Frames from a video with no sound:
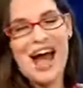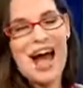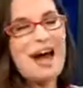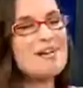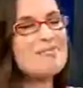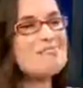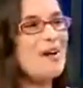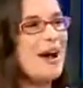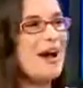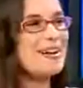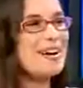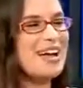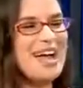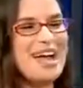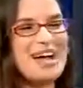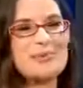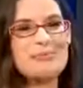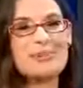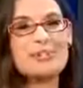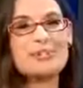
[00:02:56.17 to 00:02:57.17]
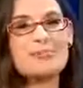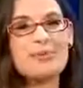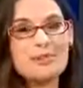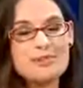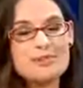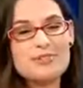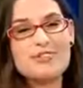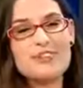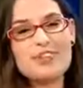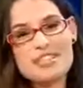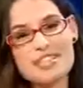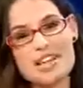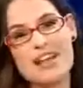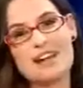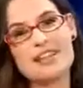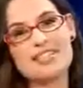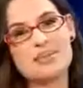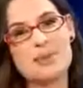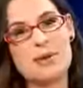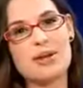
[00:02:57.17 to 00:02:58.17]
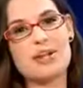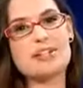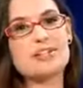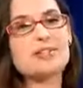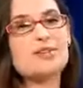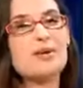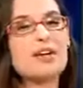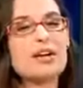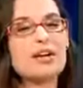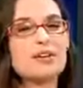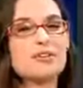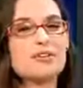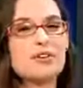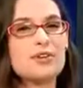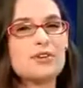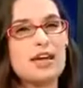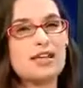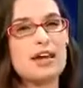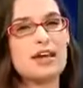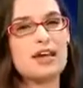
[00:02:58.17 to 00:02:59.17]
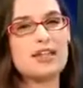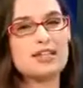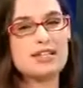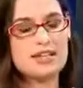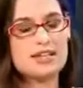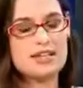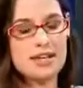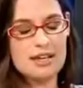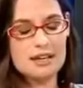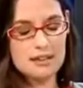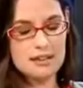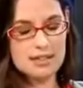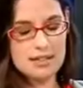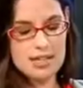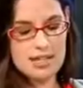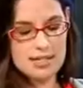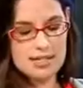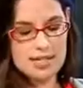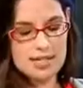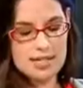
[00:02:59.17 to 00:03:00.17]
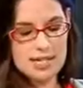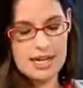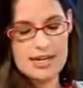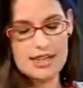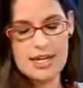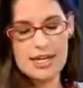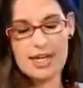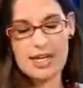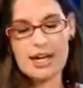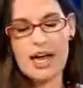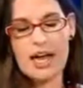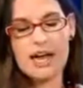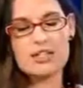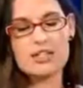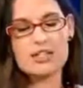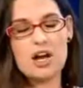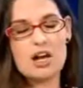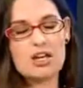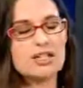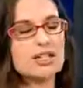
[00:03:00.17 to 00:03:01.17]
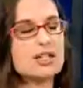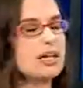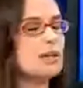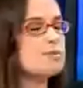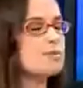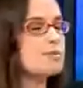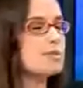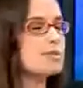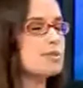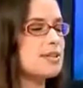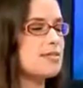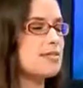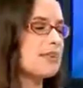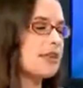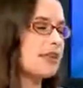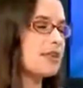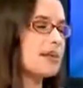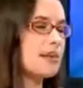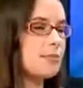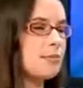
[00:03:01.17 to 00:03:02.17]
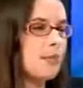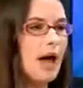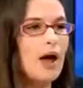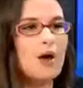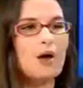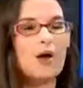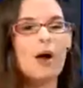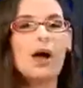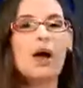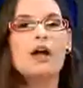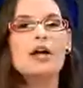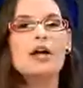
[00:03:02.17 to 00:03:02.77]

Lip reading: about cannabis, but it was for the science pages. So I interviewed a scientist at UCSD, I think, and talked to him specifically about